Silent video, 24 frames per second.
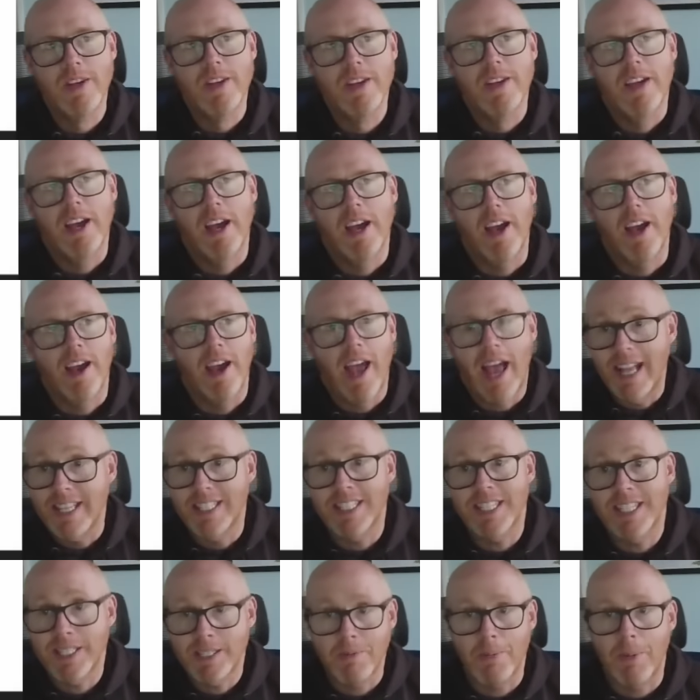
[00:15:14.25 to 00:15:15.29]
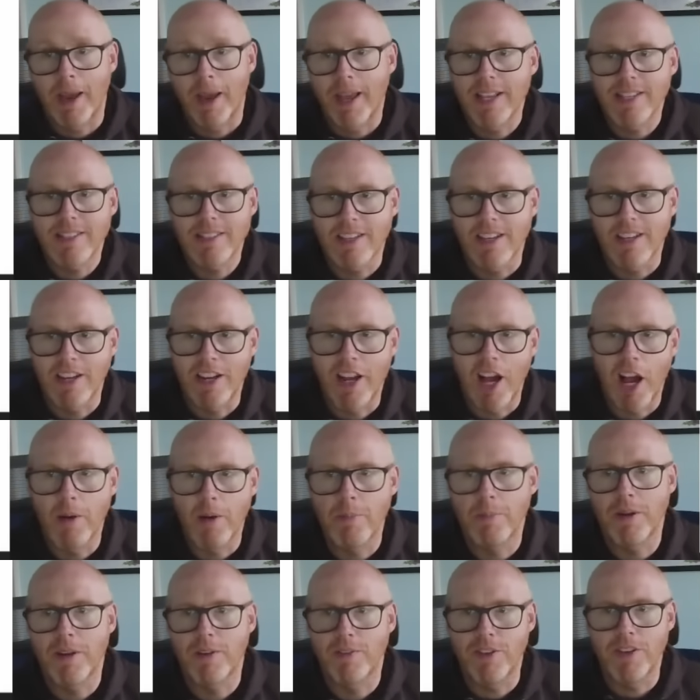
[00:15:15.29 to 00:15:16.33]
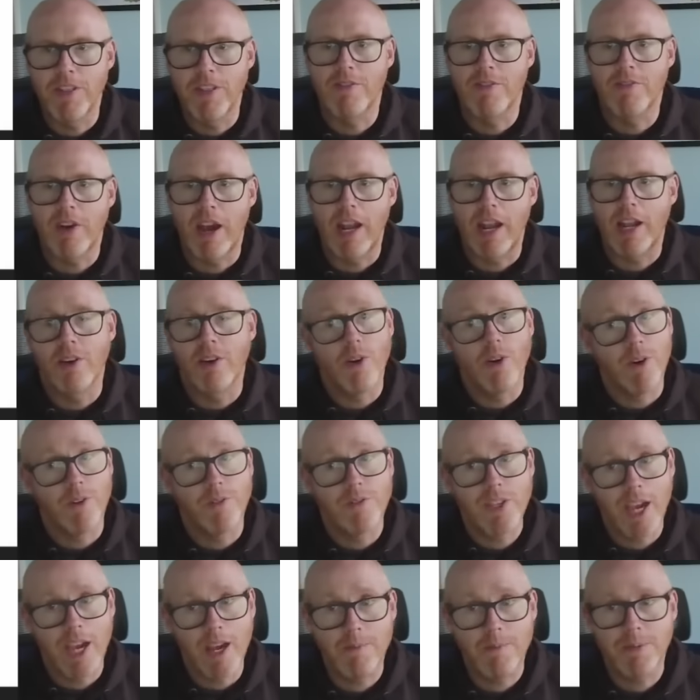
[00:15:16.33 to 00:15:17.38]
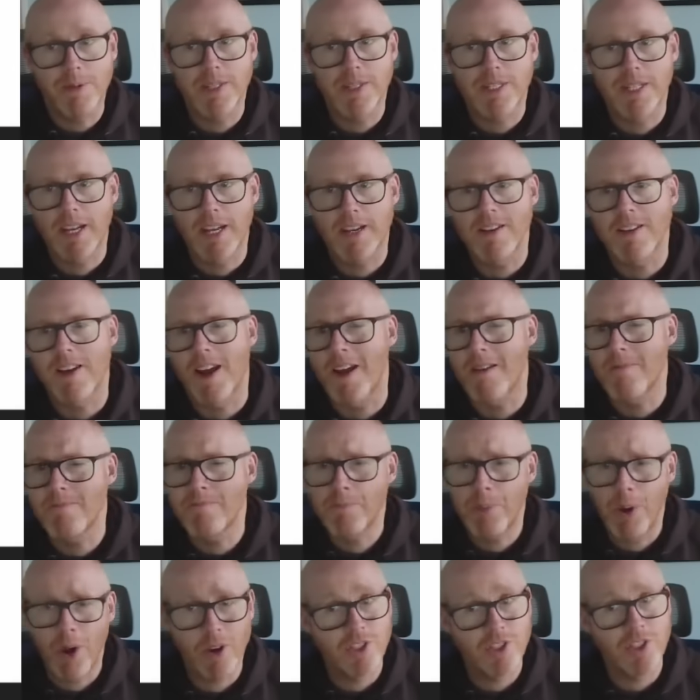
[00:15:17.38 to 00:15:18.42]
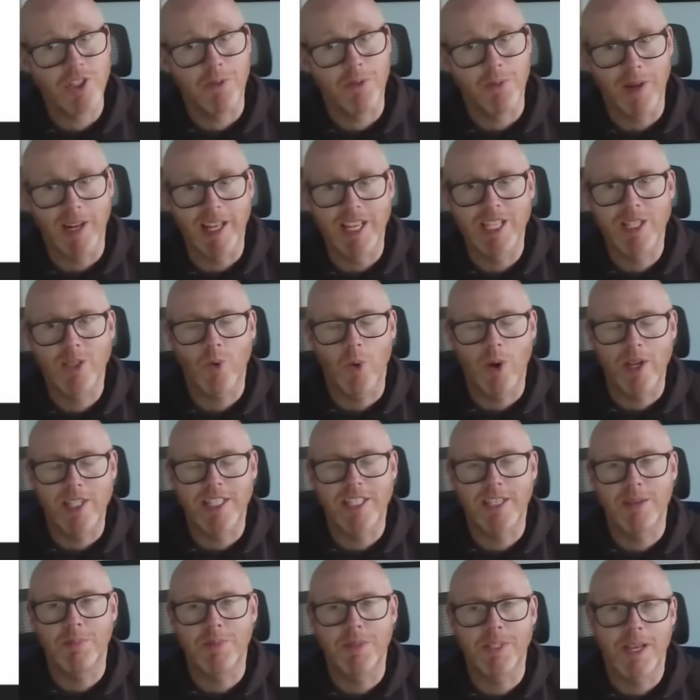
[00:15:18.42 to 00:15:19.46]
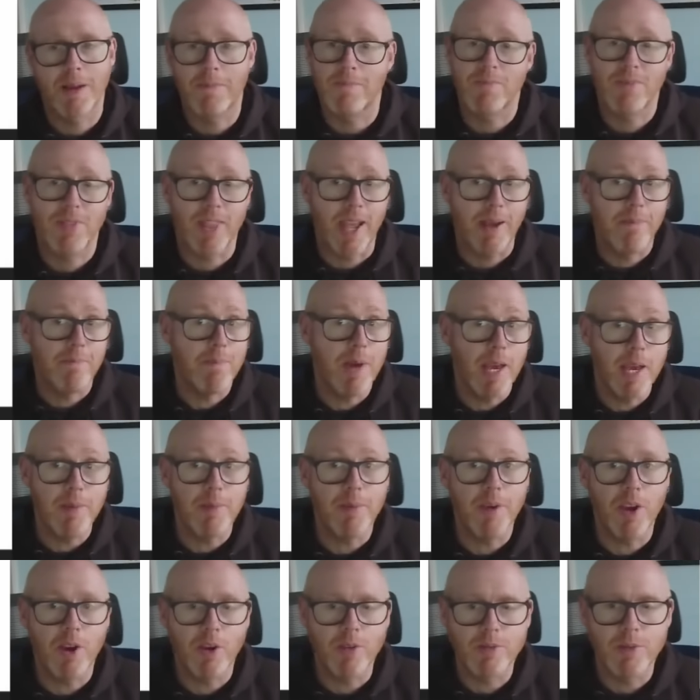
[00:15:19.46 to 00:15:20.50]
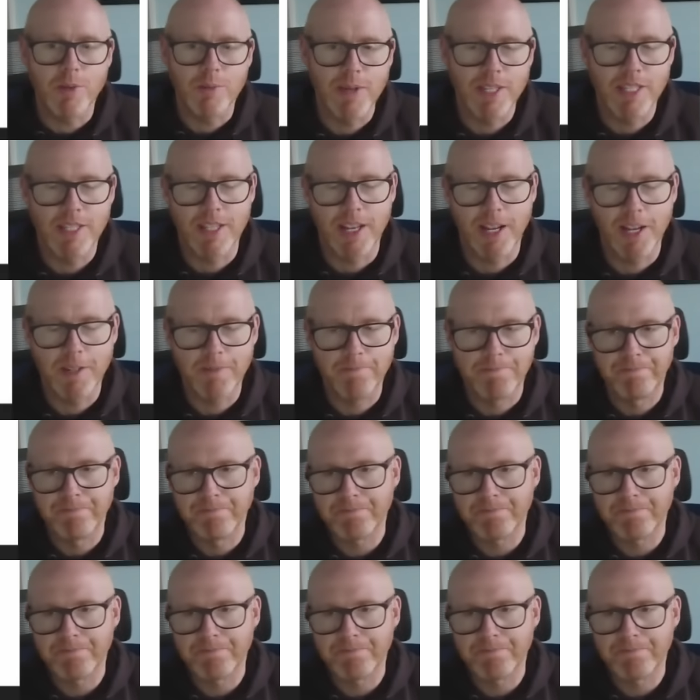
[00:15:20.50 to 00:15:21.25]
anticipate an uplift in the value of 10% and possibly 20%. That may be optimistic.